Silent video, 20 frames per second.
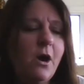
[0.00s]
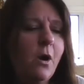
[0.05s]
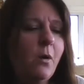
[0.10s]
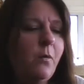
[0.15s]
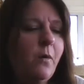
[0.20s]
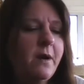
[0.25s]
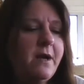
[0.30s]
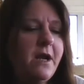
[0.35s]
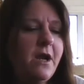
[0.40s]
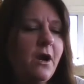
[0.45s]

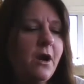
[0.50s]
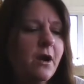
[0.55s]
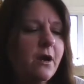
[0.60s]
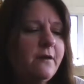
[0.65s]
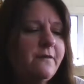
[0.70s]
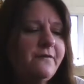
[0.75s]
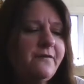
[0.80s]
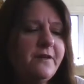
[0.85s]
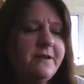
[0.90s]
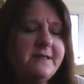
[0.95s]
when he heard
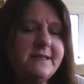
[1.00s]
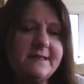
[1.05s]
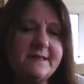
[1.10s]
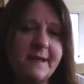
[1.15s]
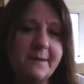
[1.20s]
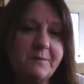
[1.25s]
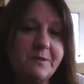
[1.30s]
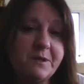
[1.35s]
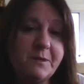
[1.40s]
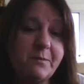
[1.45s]

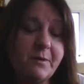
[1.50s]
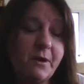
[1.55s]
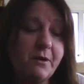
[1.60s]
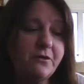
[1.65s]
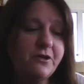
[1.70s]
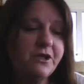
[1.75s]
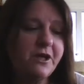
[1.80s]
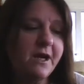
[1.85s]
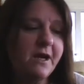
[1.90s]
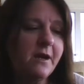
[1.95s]
footsteps
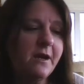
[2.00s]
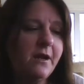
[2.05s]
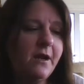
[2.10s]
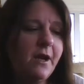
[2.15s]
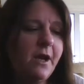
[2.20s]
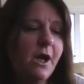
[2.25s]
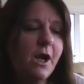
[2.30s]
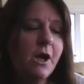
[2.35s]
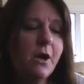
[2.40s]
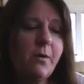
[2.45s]
approaching.
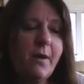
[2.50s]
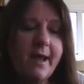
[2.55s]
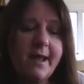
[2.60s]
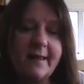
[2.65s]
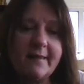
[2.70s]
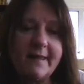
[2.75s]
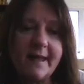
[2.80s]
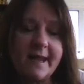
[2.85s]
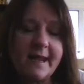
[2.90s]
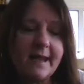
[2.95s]

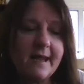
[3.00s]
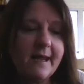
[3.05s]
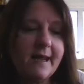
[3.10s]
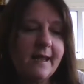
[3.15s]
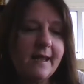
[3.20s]
Quickly,